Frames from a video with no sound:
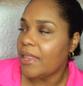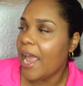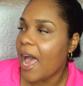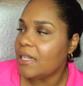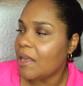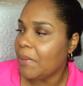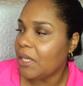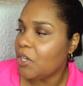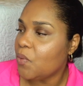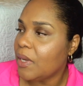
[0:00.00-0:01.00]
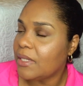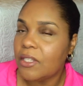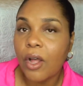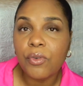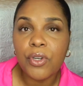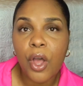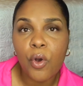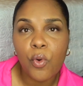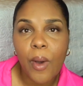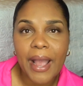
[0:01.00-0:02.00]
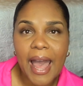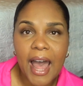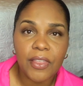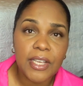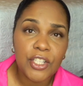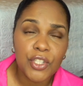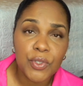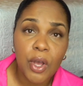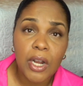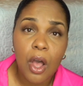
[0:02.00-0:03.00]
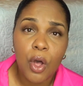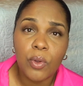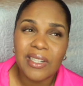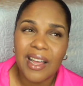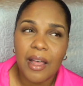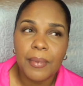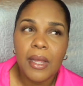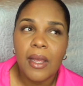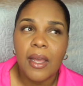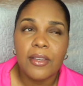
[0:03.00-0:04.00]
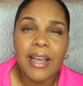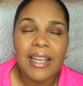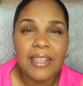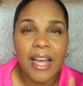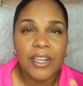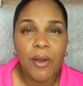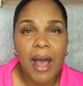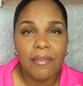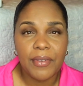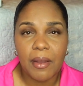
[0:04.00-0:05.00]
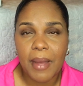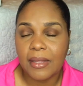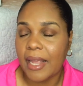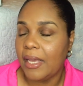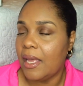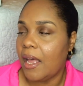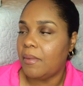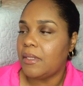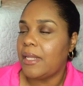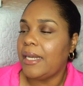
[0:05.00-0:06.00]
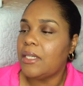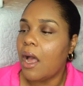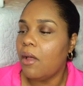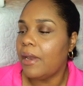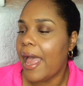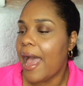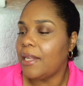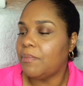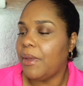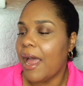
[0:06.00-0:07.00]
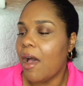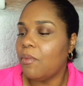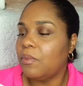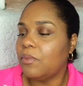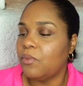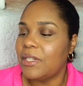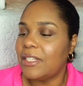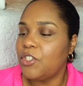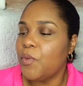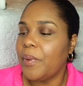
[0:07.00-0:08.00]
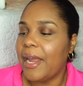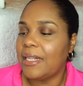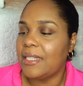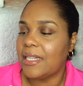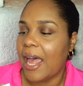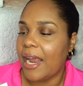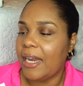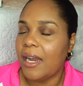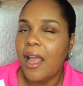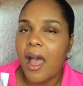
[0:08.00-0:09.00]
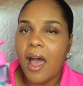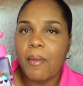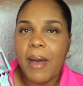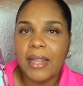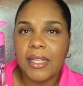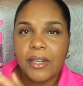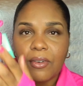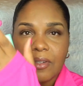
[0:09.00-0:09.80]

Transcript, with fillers: They have some of the cute ones. Don't know quite how this is going to hold up. You guys kind of know how I feel about their cups. They don't last, but I was super excited about the little